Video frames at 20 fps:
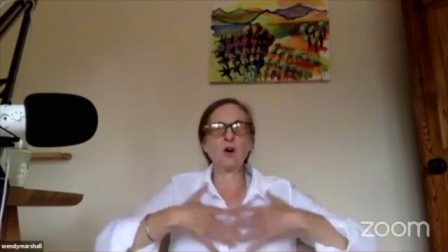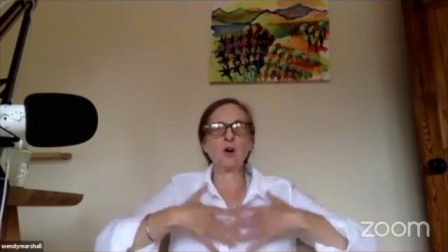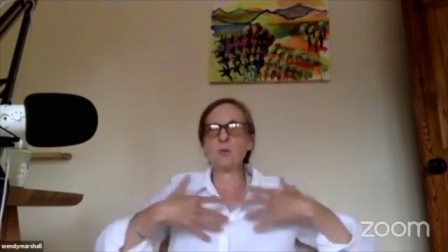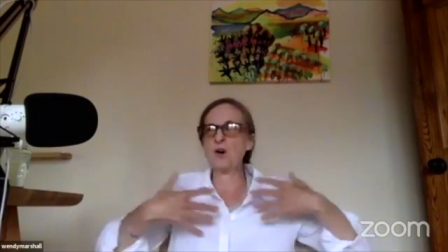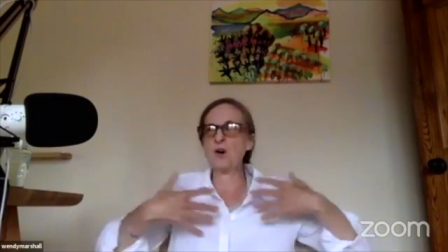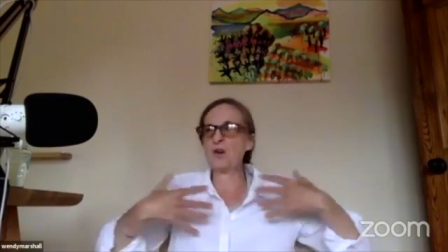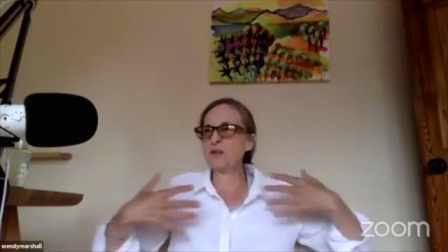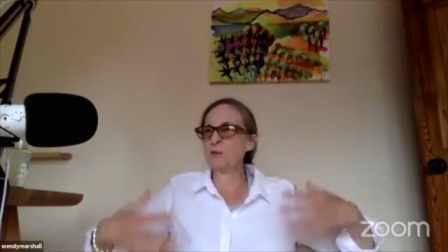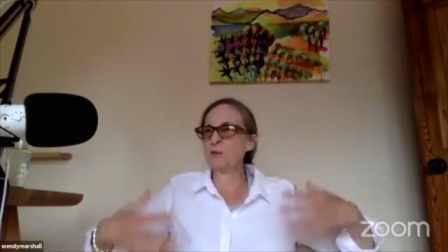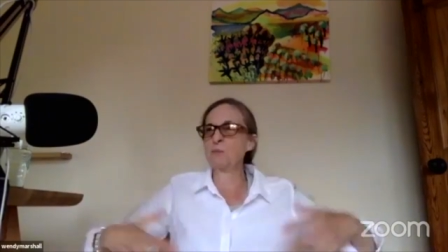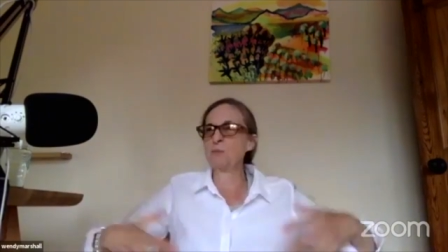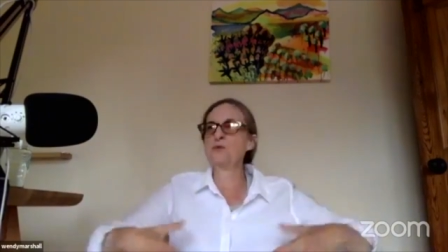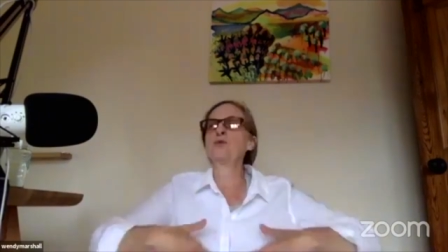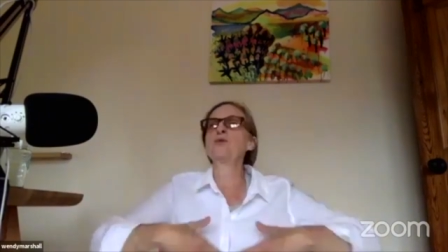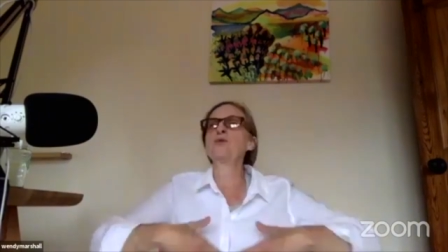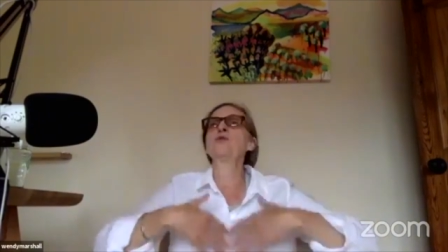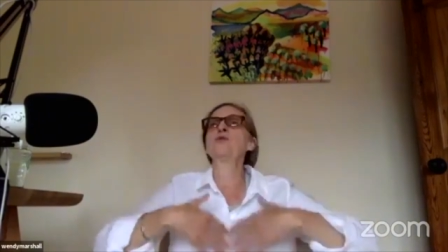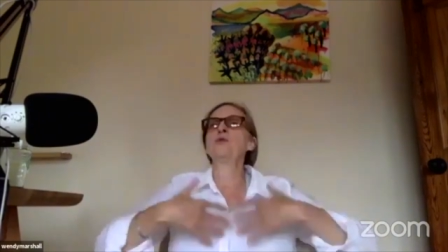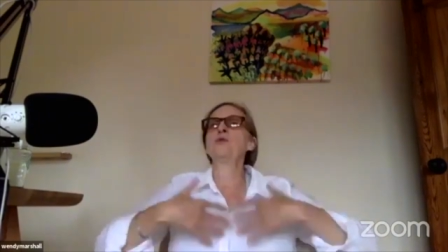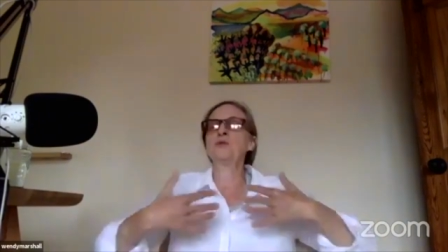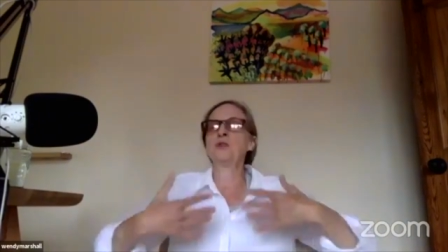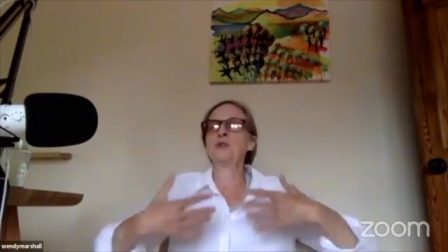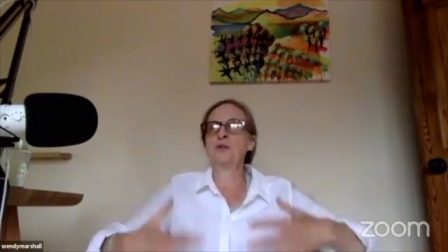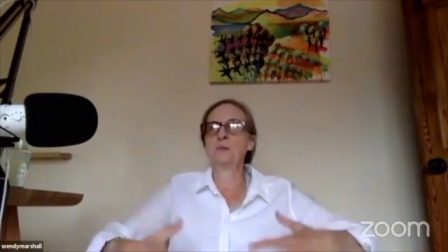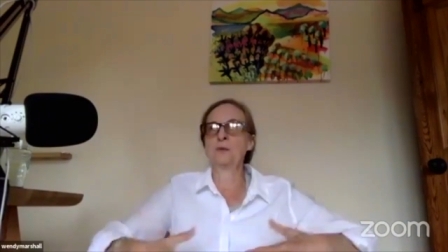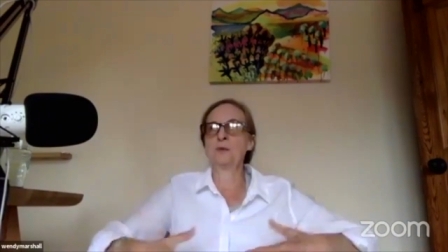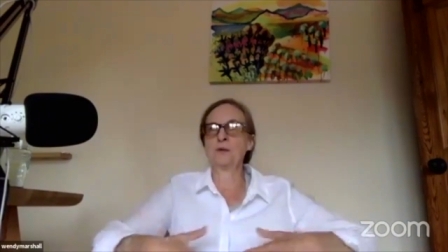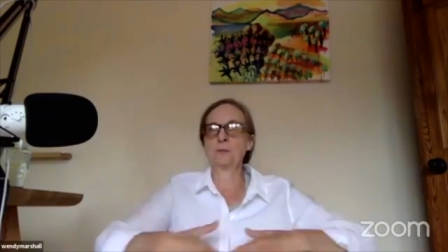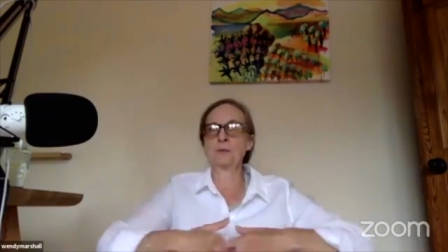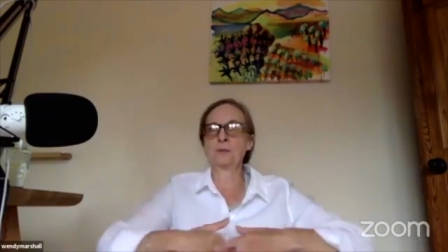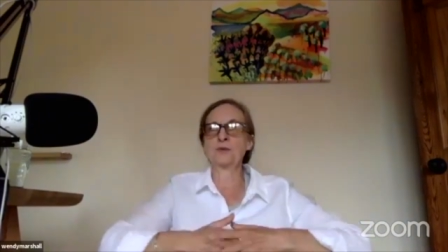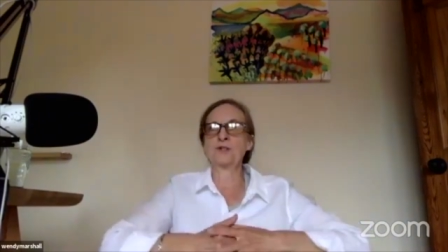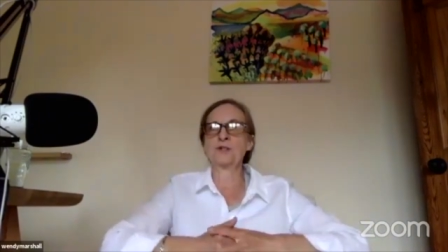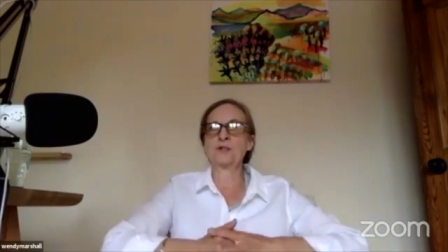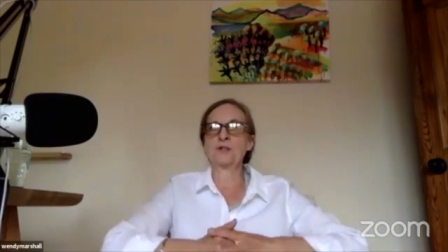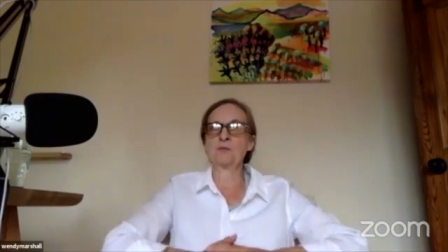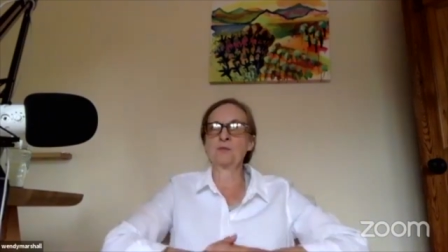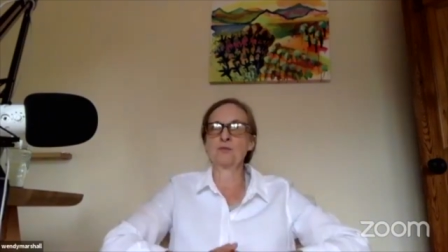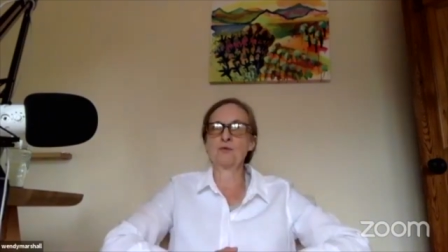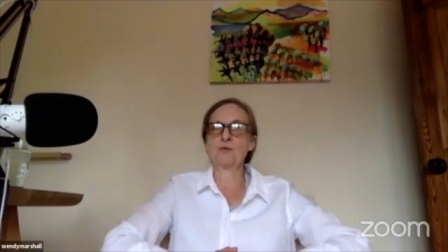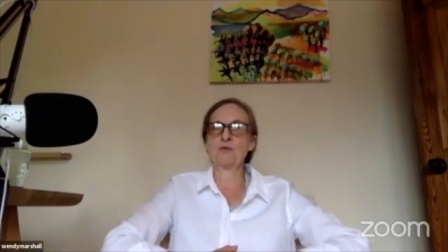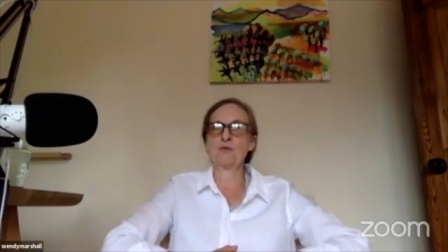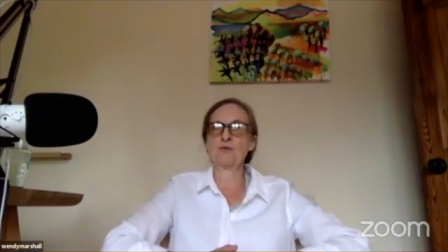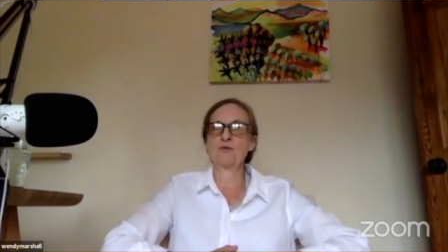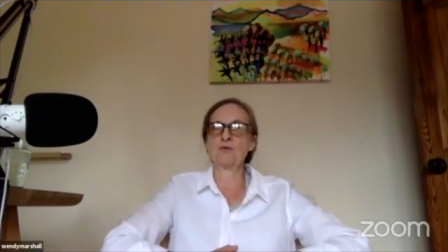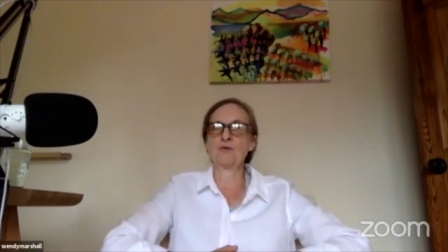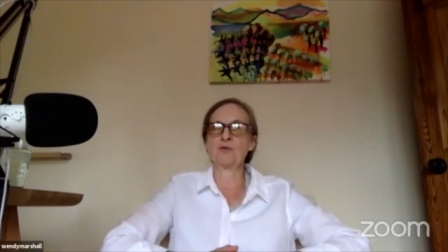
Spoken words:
where you've absorbed other people's disapproval.